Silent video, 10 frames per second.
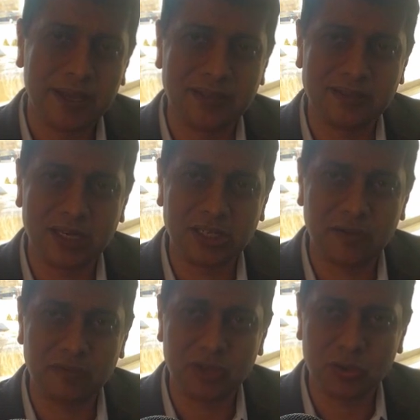and then you
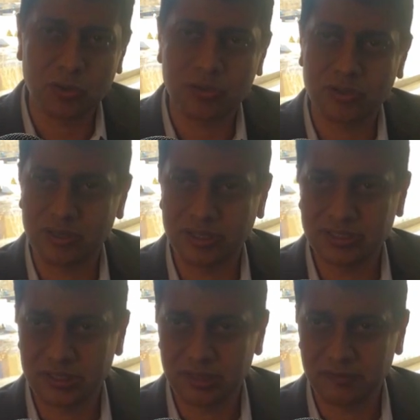have
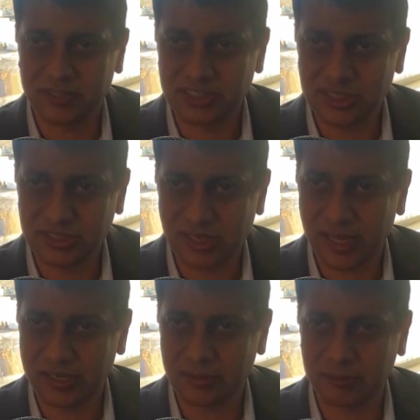neurodegenerative diseases
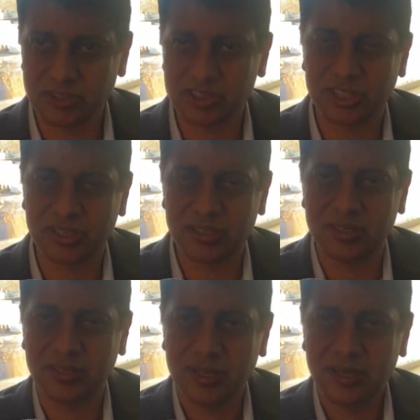like
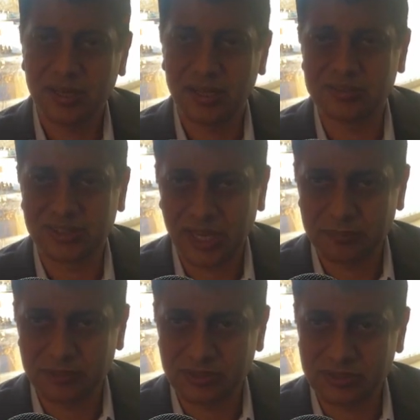dementia,
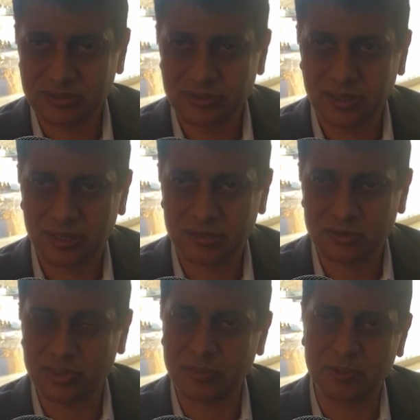Alzheimer's,
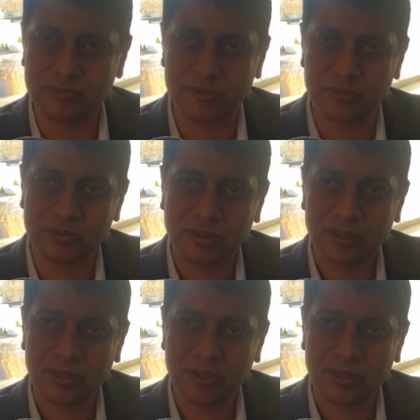to name a few,